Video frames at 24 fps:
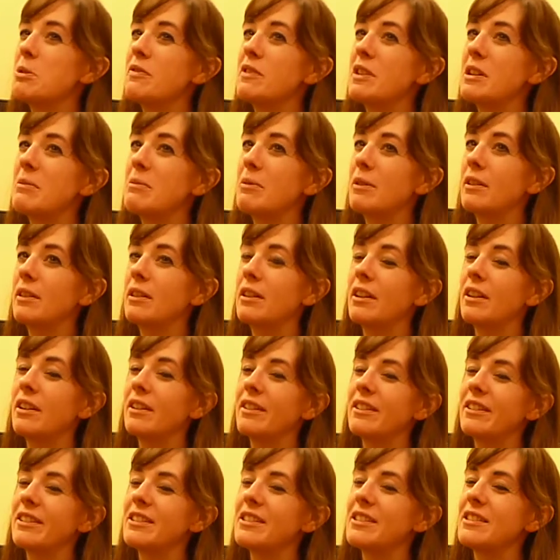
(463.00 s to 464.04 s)
I know it
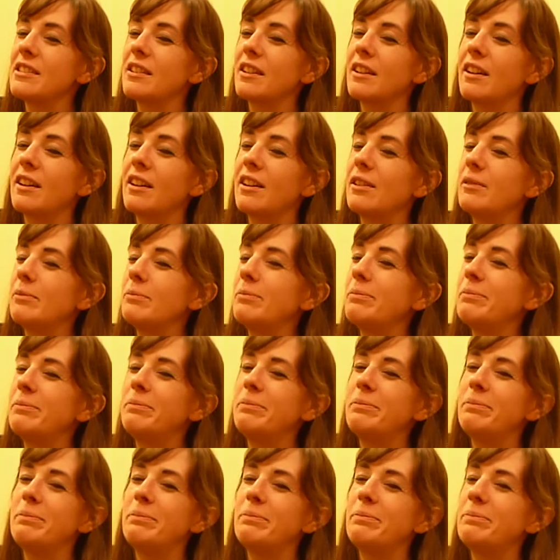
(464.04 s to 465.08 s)
well. Angelina
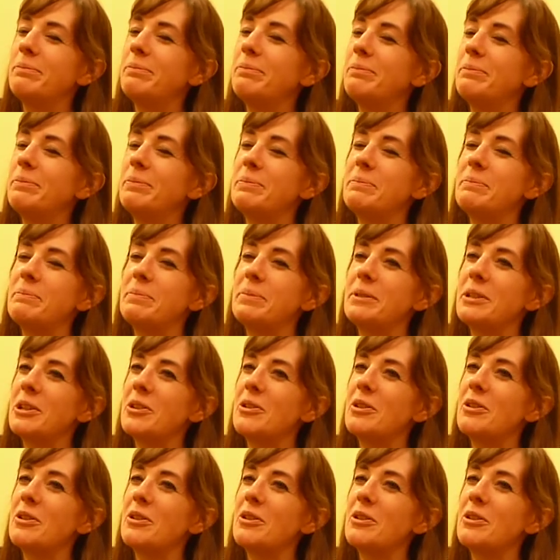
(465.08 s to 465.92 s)
Jolie.